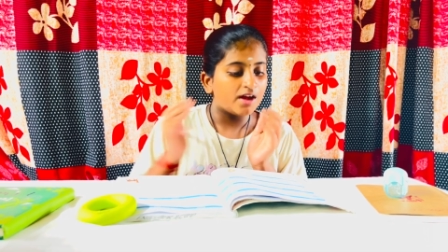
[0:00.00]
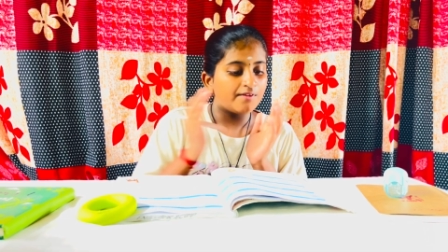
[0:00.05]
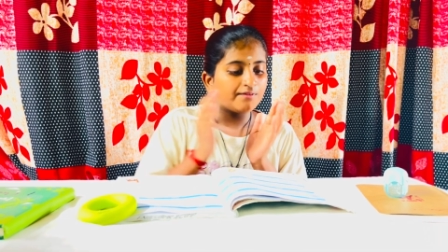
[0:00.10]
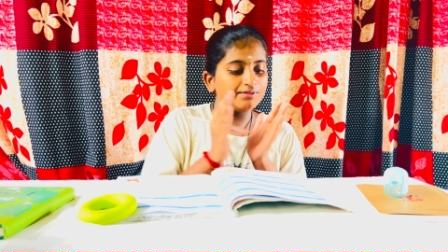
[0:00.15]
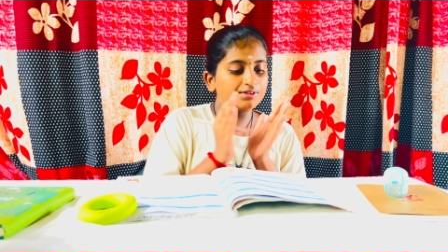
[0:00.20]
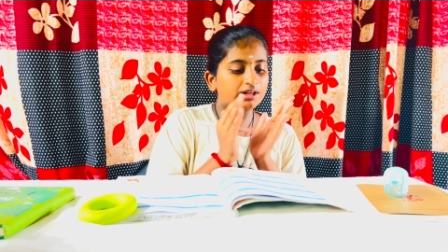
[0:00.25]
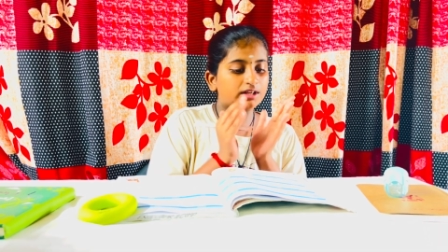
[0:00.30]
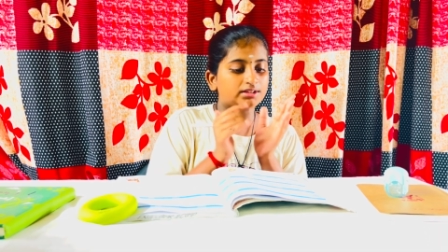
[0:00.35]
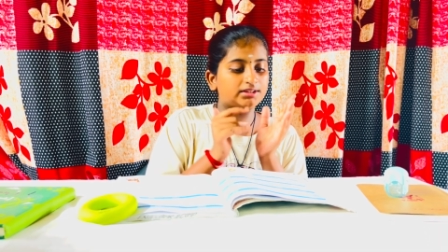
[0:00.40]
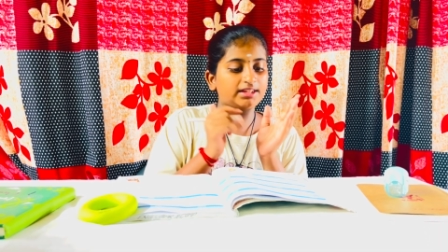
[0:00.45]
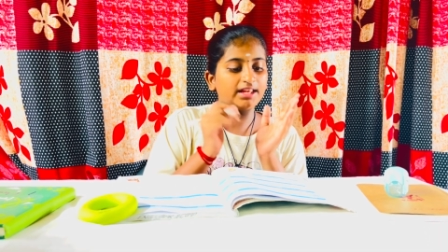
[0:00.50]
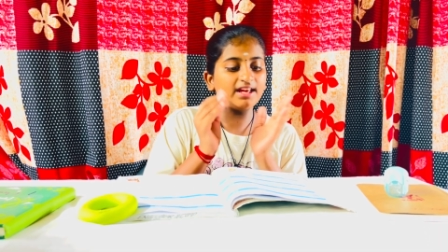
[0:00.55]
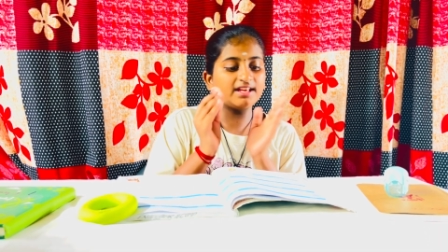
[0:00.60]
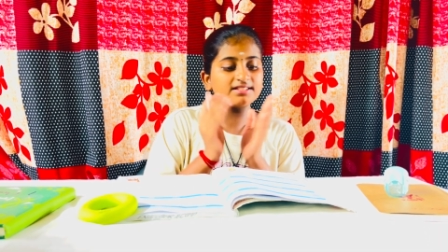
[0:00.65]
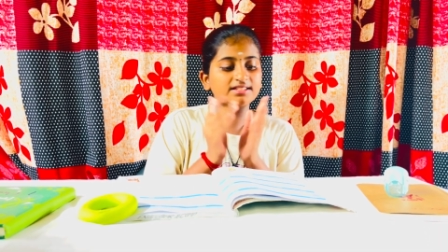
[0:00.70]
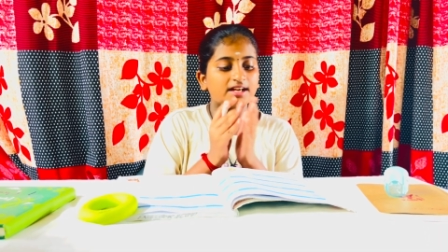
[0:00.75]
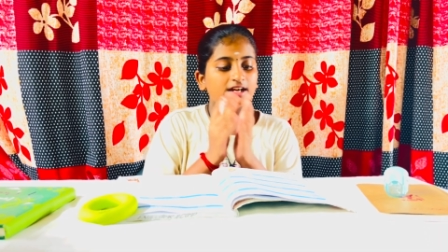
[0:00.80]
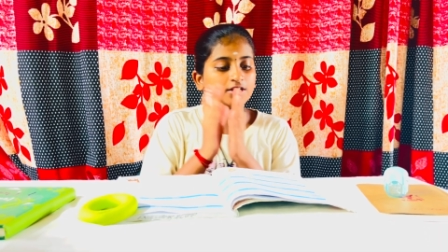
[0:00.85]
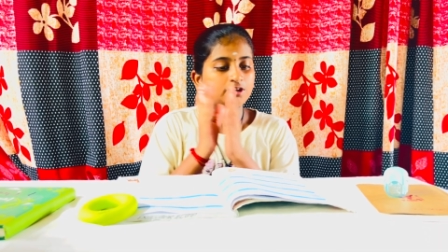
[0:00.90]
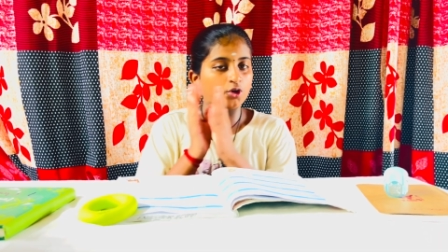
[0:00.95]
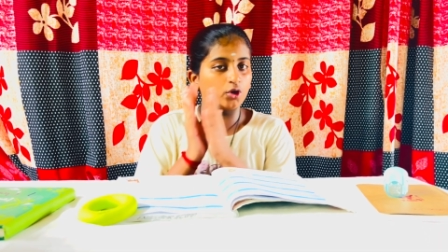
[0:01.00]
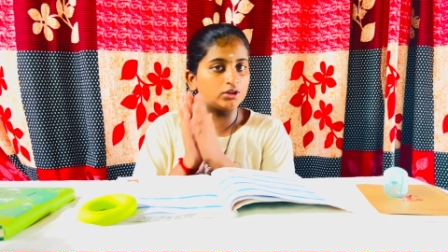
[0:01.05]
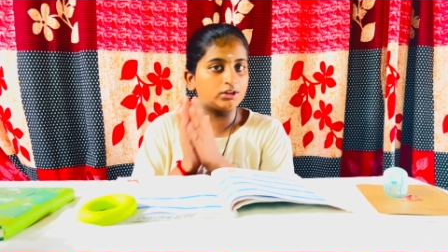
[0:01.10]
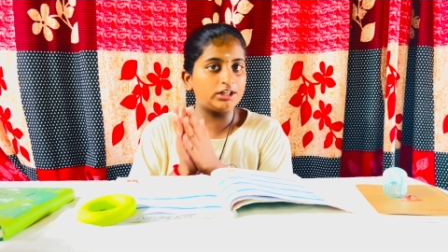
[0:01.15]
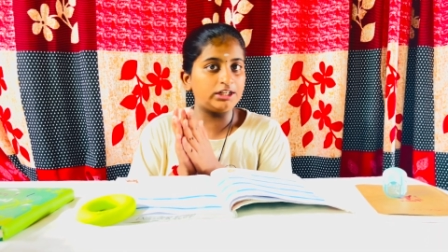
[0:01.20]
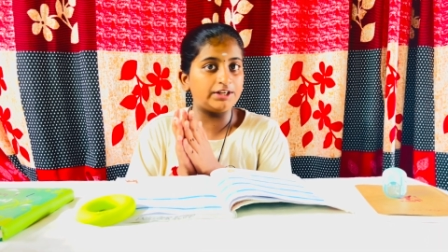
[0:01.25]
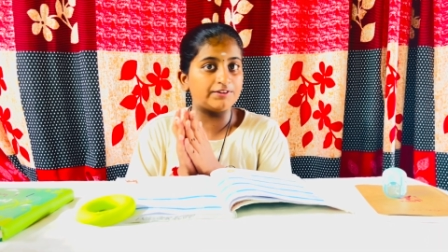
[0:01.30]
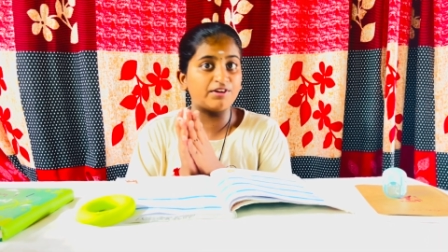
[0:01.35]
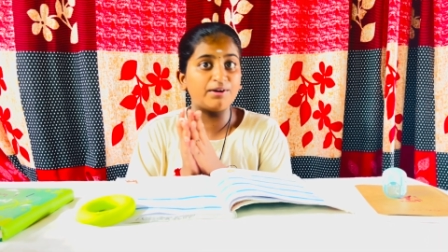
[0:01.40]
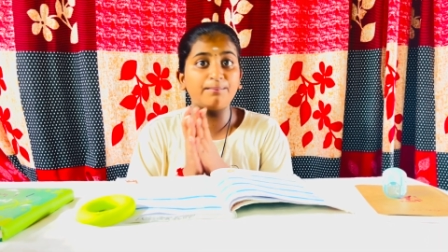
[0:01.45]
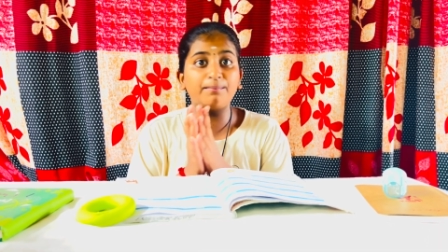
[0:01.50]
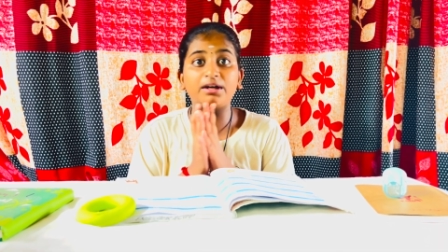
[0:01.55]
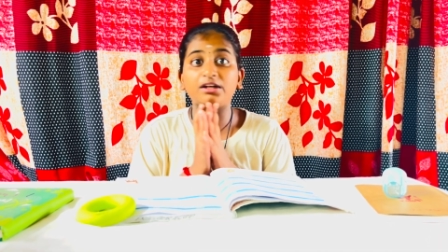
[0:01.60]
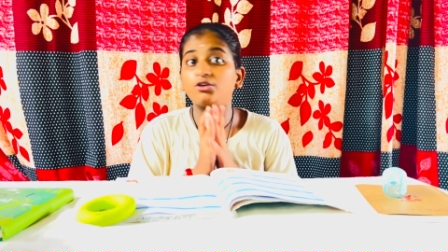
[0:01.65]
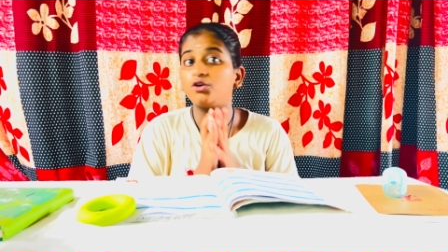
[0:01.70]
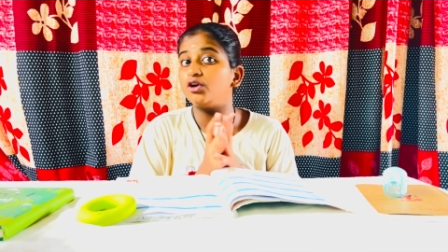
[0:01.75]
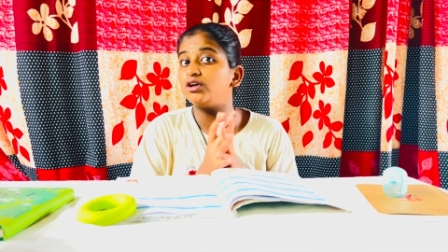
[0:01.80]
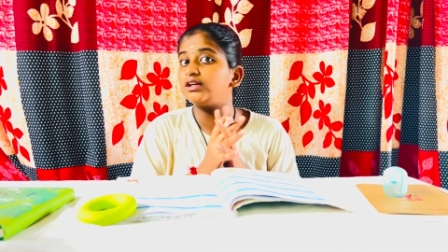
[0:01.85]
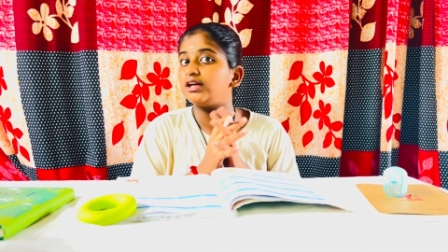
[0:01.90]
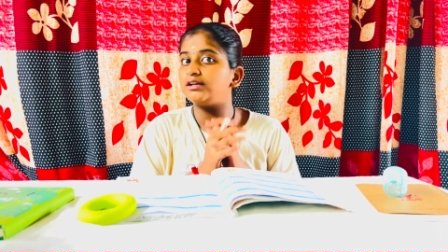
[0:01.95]
the things are totally different, but
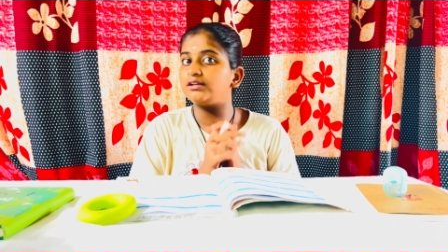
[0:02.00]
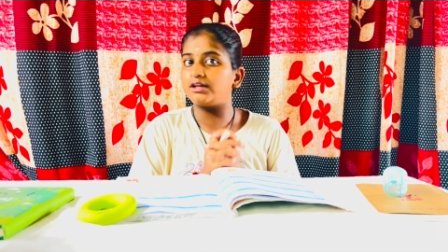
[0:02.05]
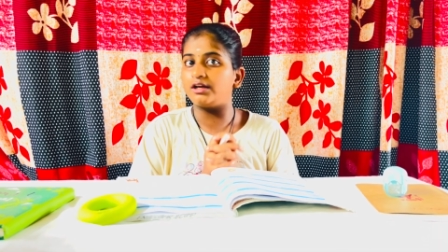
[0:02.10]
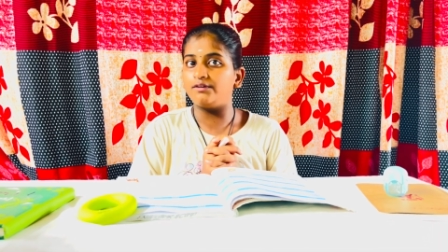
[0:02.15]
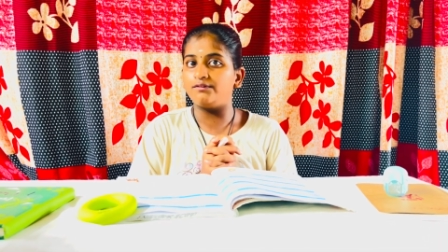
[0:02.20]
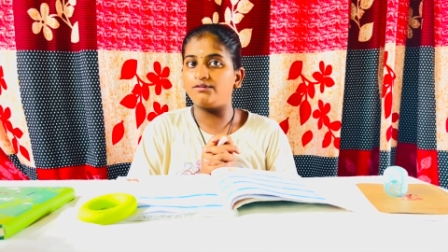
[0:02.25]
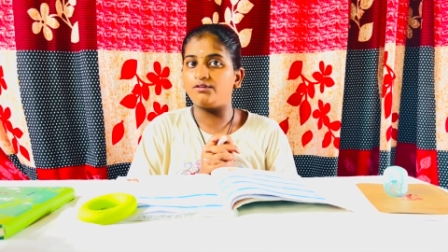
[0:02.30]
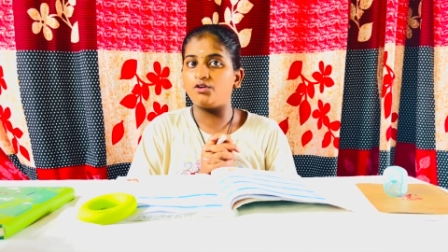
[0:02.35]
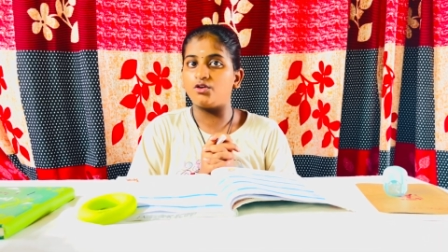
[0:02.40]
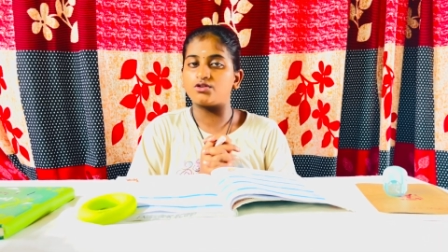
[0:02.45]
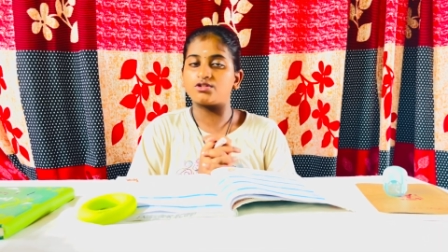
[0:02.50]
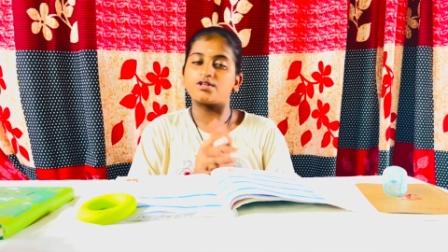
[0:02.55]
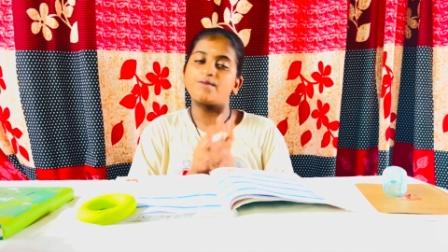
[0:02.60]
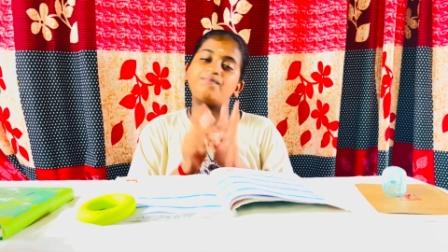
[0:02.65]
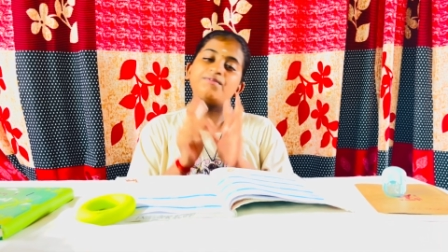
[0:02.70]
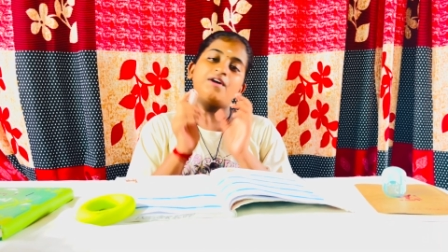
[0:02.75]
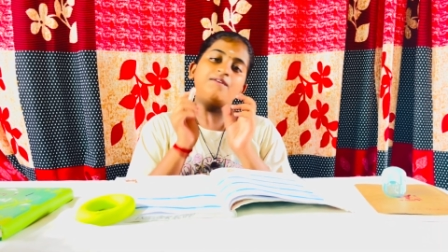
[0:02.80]
don't get confused.